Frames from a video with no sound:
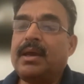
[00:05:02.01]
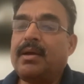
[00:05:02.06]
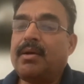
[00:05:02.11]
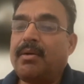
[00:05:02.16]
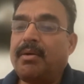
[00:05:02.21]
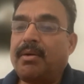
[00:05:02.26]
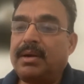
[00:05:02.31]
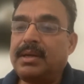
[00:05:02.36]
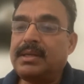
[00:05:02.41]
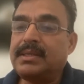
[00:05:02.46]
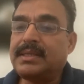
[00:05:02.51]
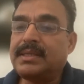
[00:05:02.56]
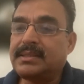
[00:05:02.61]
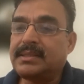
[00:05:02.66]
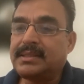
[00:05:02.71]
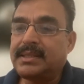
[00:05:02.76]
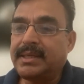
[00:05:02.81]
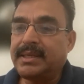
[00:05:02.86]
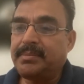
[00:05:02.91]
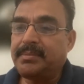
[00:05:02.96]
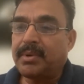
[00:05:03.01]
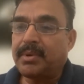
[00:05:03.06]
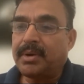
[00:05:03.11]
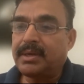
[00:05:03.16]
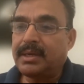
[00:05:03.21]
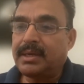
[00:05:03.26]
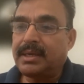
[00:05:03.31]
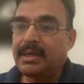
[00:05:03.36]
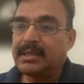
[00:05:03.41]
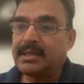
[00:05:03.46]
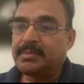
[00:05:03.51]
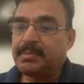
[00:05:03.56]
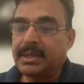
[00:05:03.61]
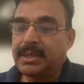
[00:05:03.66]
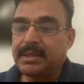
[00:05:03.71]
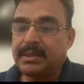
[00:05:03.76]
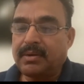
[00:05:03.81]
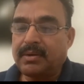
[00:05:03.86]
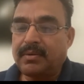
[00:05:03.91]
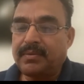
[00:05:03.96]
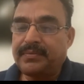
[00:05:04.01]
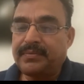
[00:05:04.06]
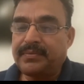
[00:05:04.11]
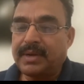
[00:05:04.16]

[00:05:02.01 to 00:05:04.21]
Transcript: all sensitive important aspect of